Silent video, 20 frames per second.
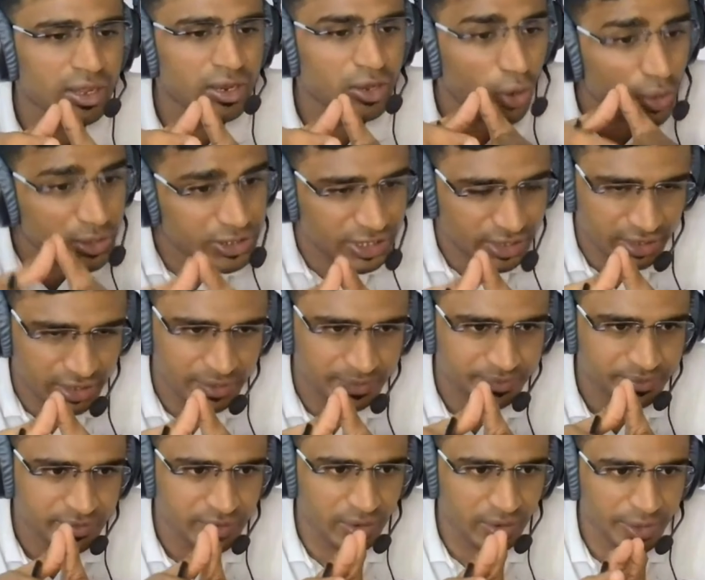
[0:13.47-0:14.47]
logic,
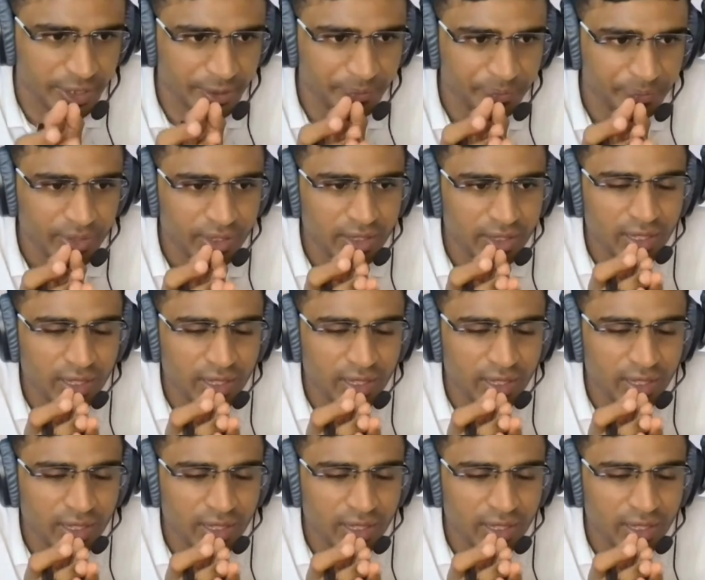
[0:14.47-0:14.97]
okay,